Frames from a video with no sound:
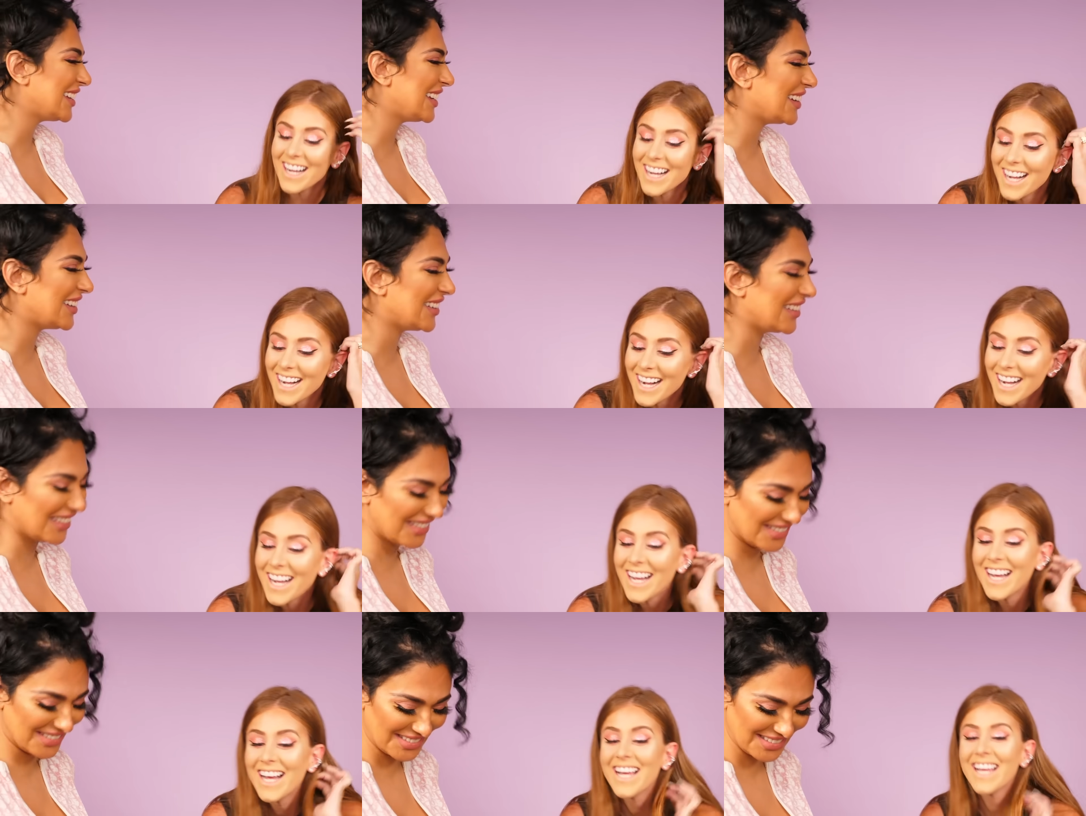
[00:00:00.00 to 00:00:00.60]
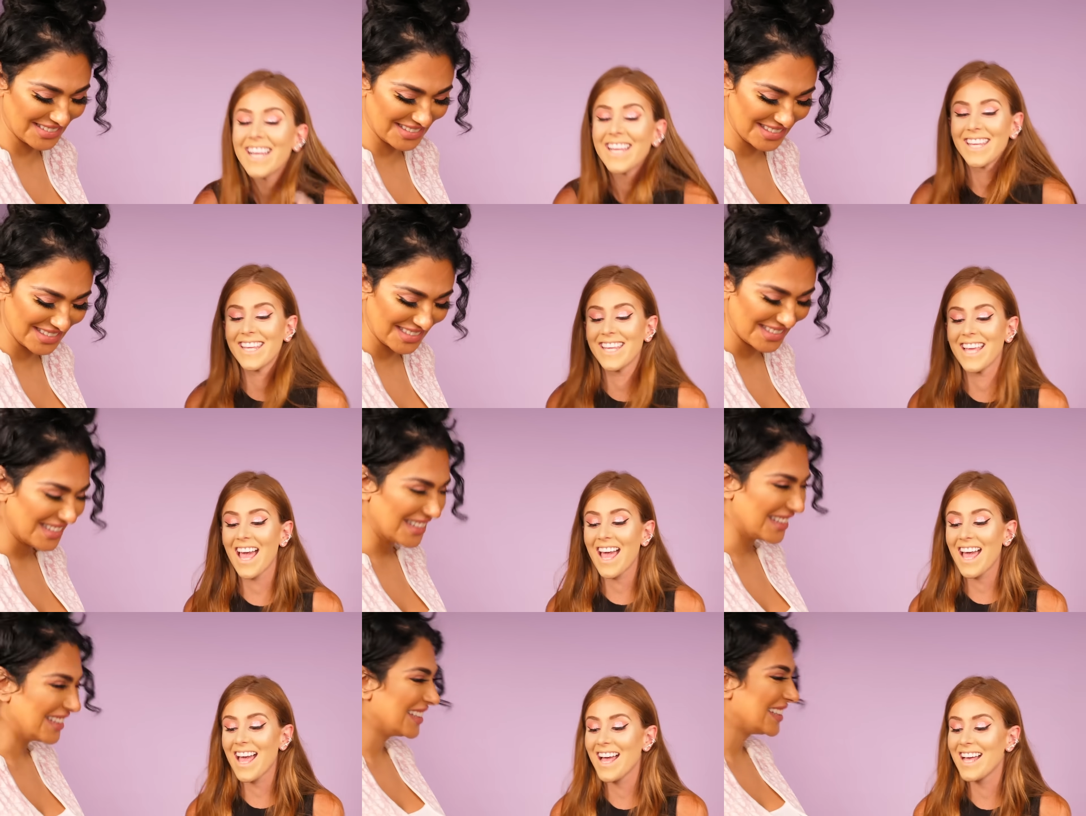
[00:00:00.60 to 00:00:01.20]
Speaker 1: cute.
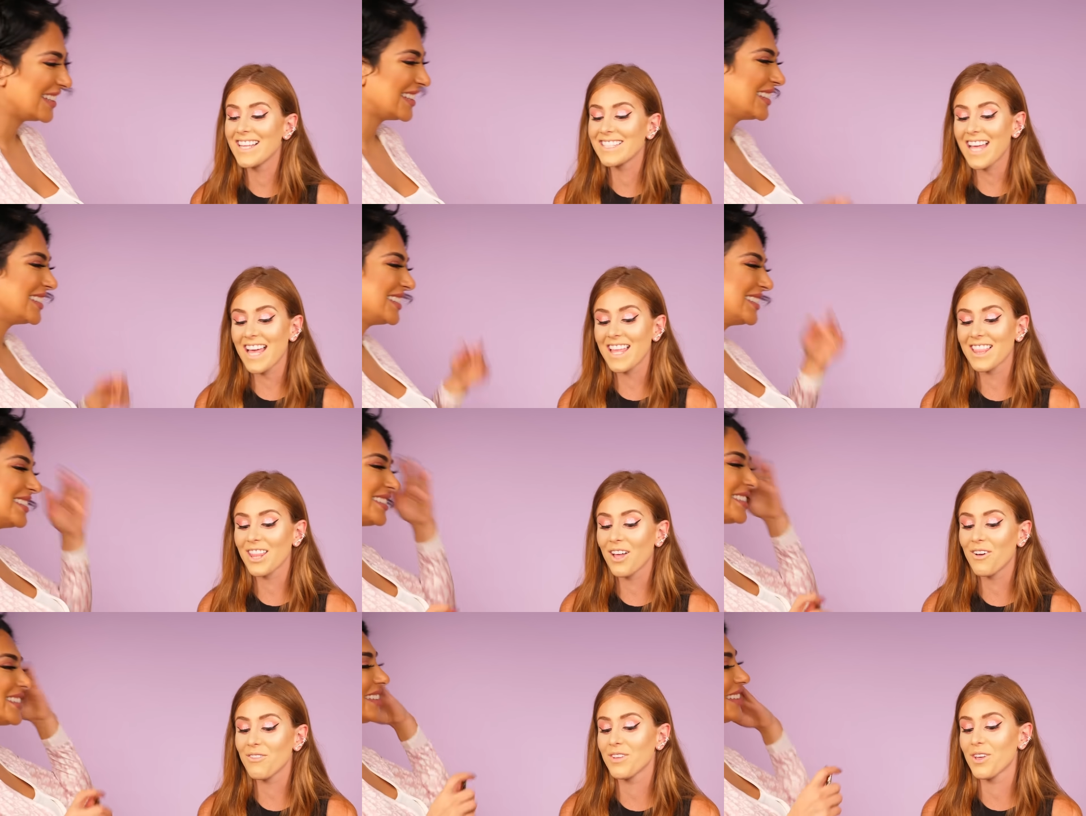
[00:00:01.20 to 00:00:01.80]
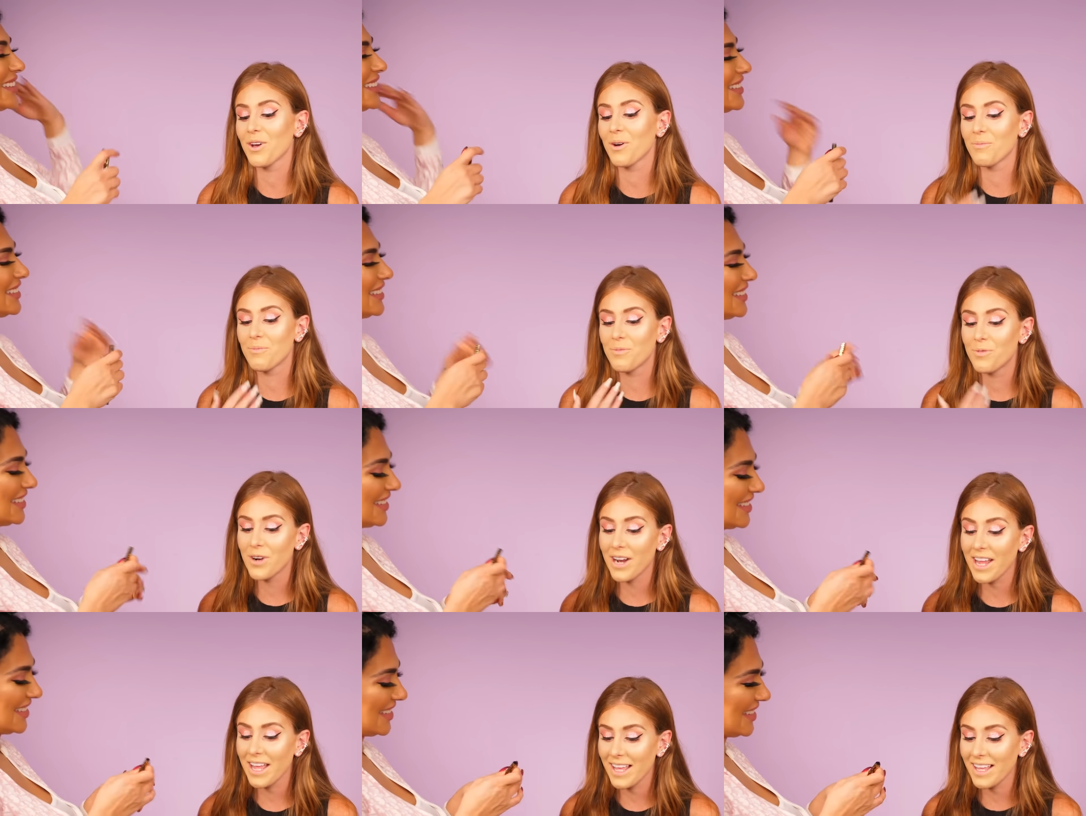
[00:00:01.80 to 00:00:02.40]
Yes, I love your
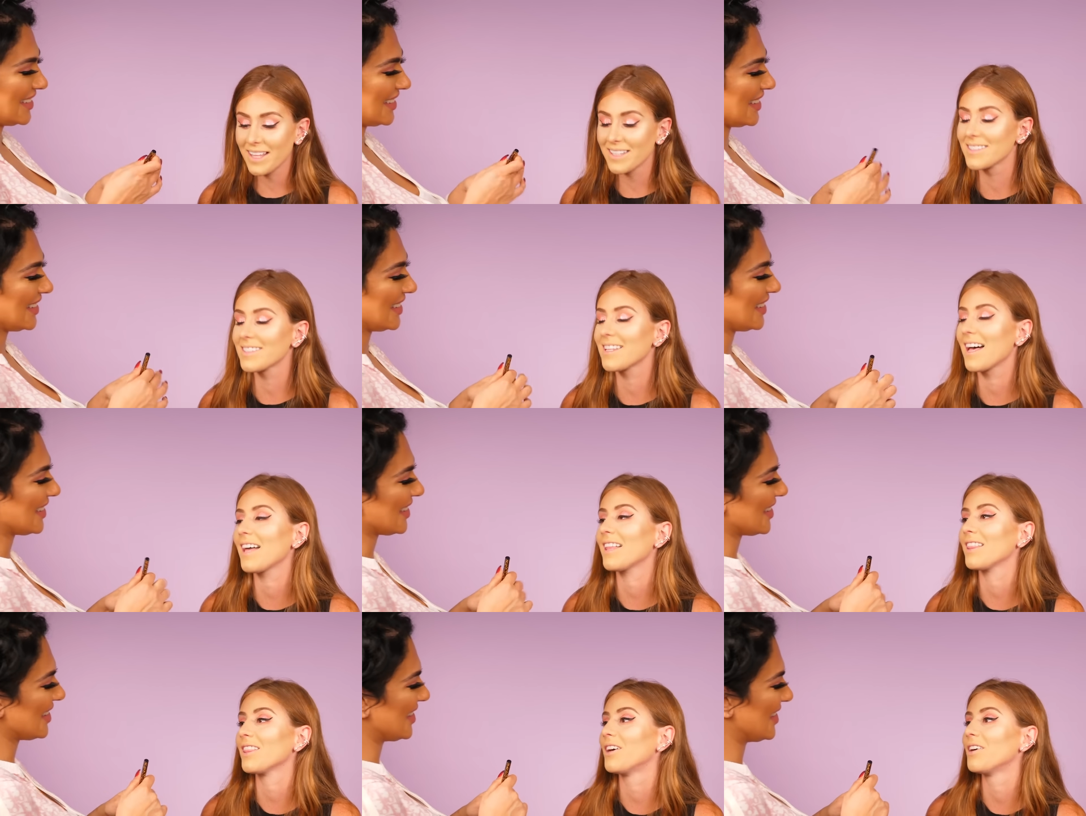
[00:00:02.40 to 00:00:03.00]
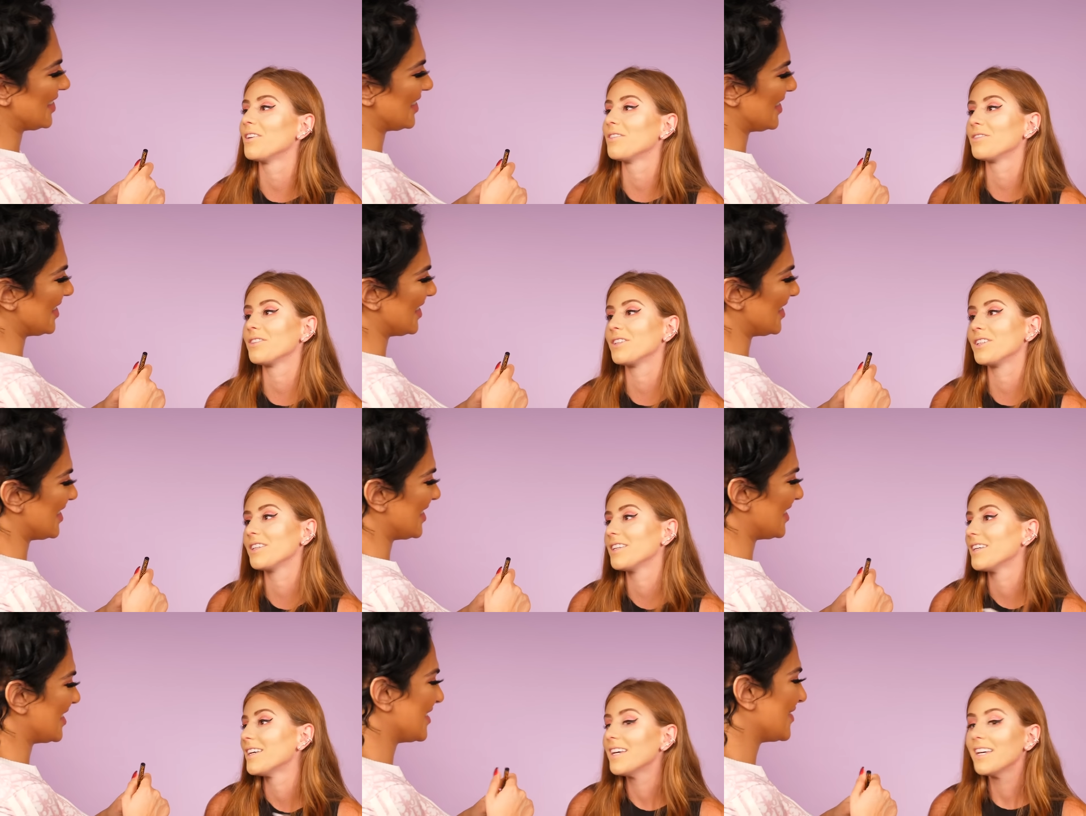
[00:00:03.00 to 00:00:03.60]
brands. I love
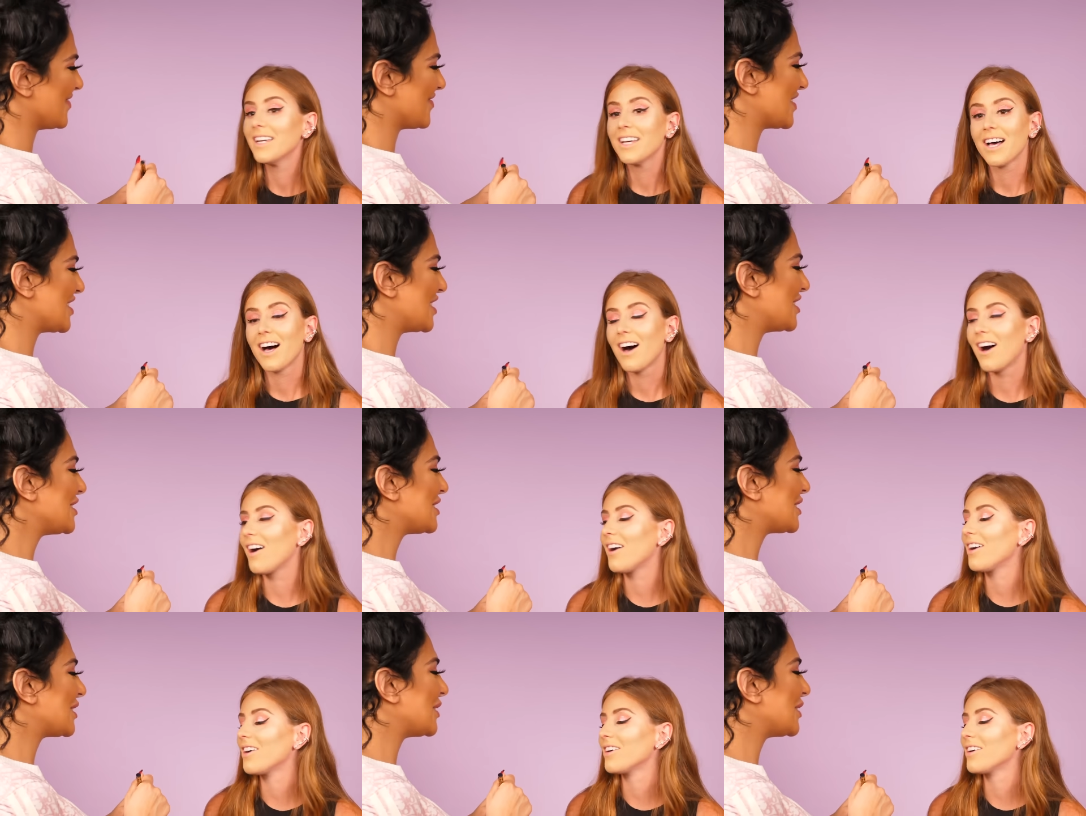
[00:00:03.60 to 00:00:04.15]
you. You're